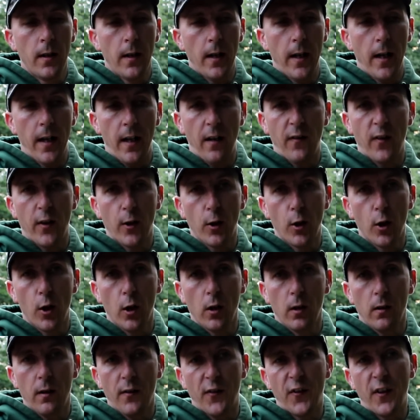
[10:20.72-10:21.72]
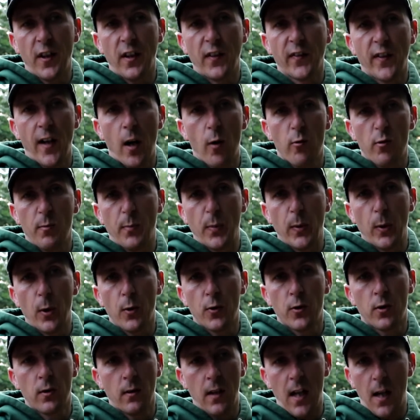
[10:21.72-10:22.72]
And if you go a 3,000
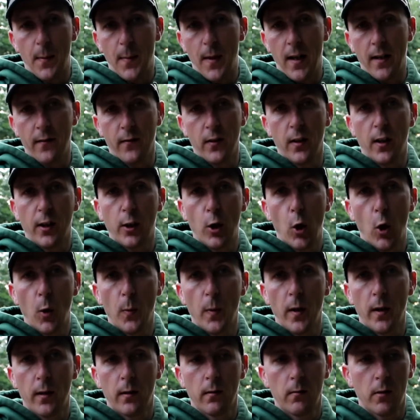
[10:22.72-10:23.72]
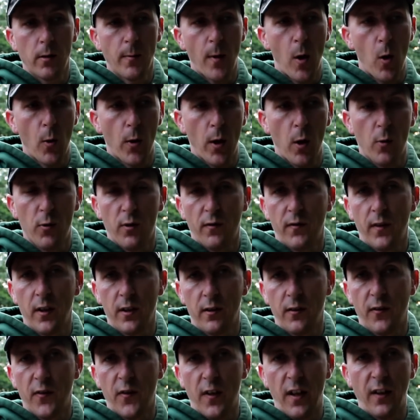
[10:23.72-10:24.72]
plus, like my Akuma Komodos
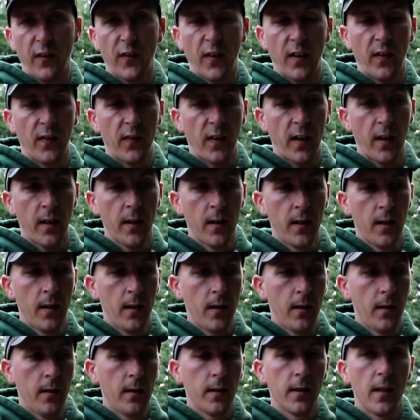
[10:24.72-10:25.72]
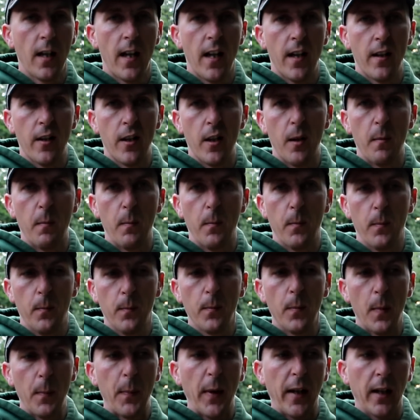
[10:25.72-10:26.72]
at a 350, they're
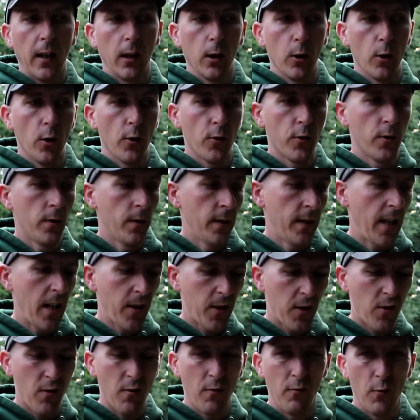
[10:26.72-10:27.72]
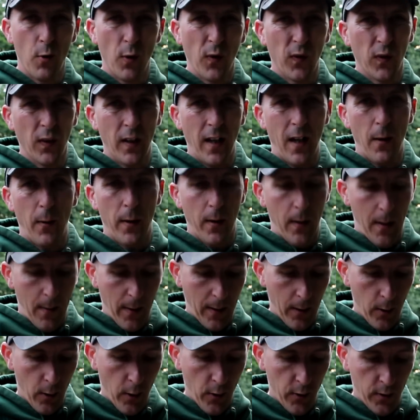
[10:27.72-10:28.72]
bigger lures, and that's roughly how
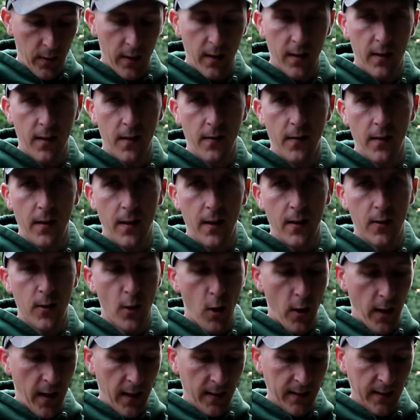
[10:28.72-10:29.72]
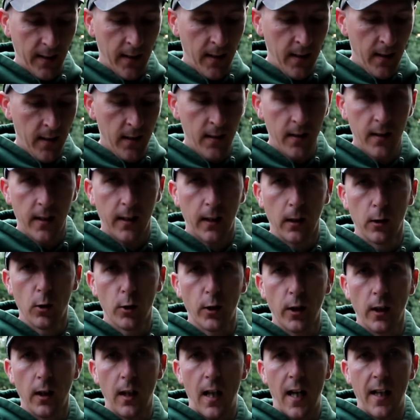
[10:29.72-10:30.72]
it goes. It's not easy. You can
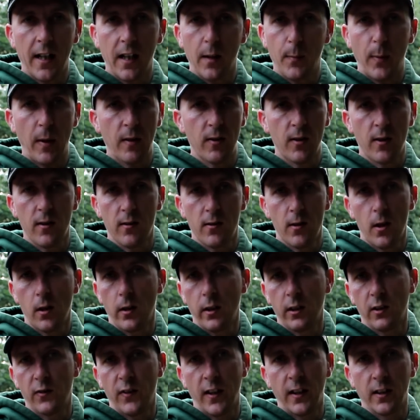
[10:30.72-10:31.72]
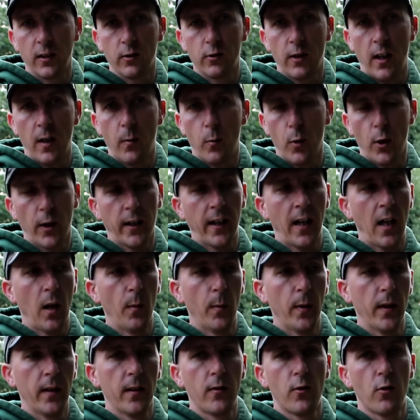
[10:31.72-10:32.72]
look at line capacities and all these things to try and work it out,
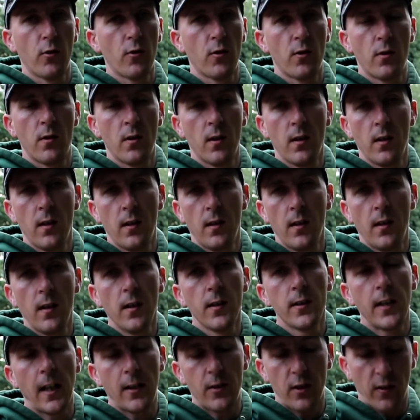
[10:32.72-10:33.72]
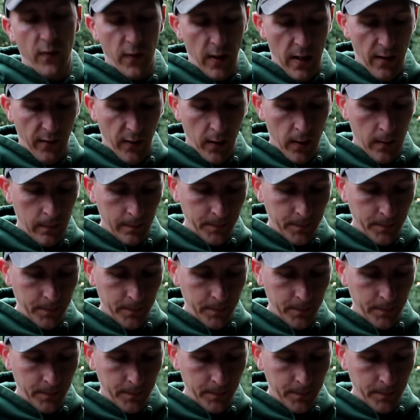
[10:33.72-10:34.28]
but it just takes you forever.